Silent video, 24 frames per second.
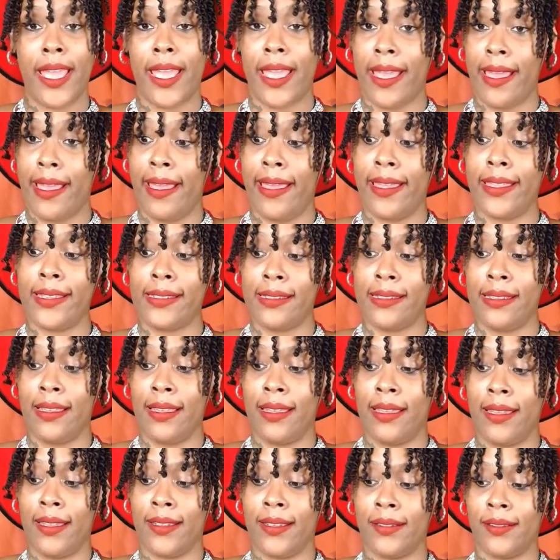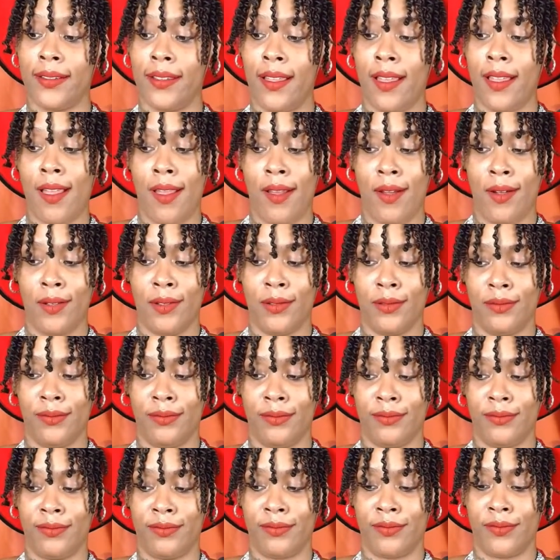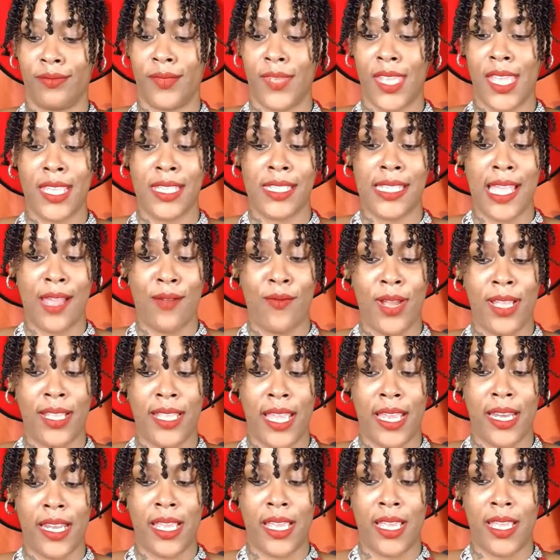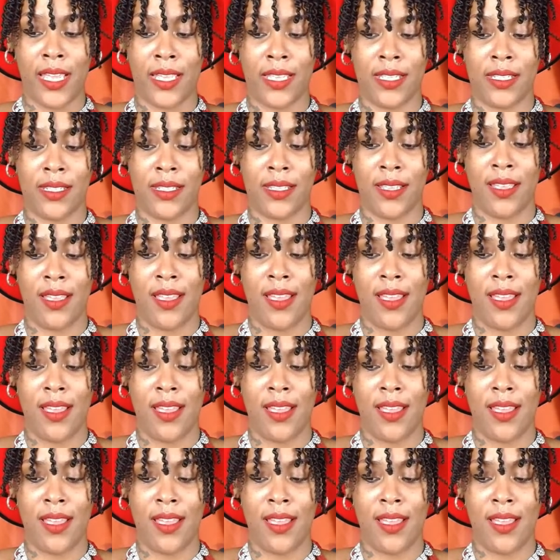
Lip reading: I said, Oh, is that what that is?